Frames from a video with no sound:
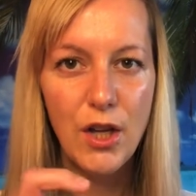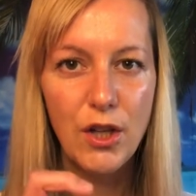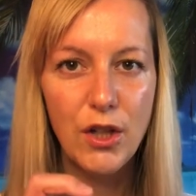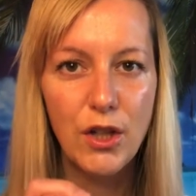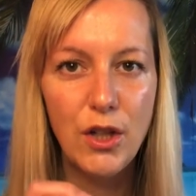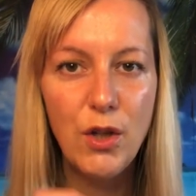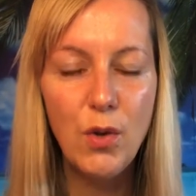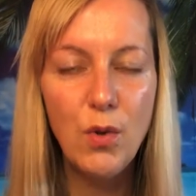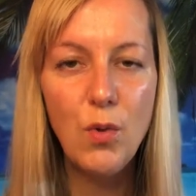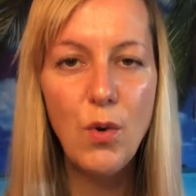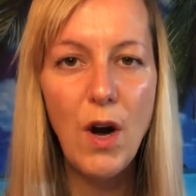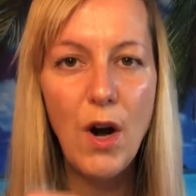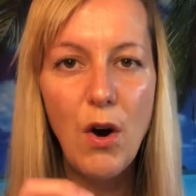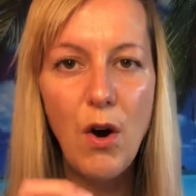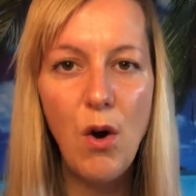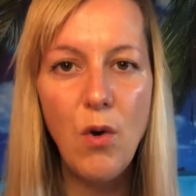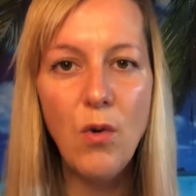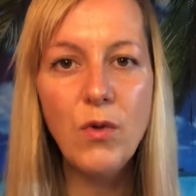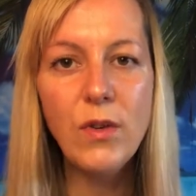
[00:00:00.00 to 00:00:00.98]
you are
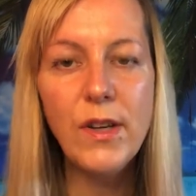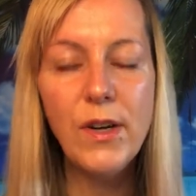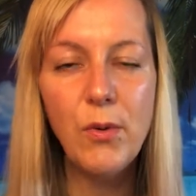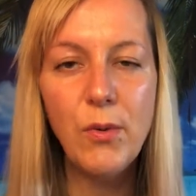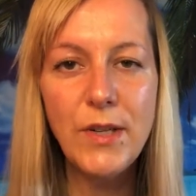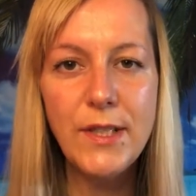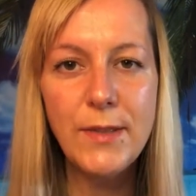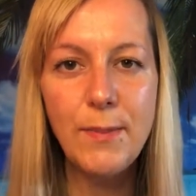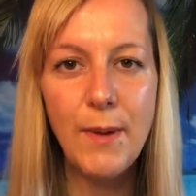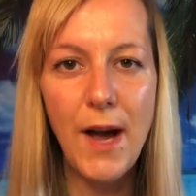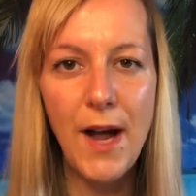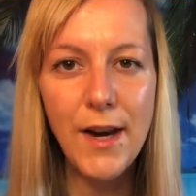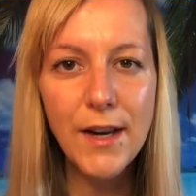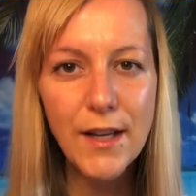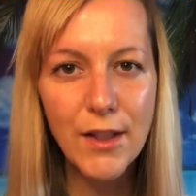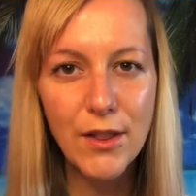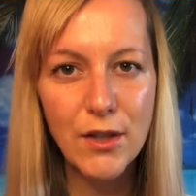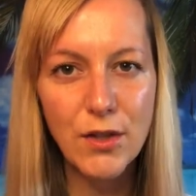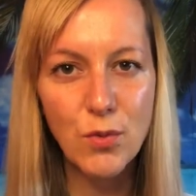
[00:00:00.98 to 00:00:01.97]
only
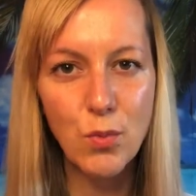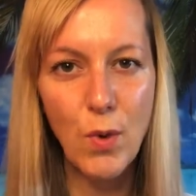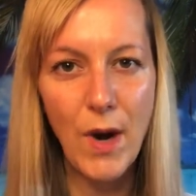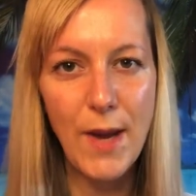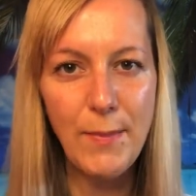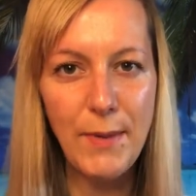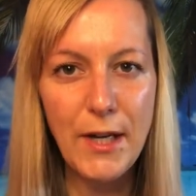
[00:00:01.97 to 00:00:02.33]
responding this way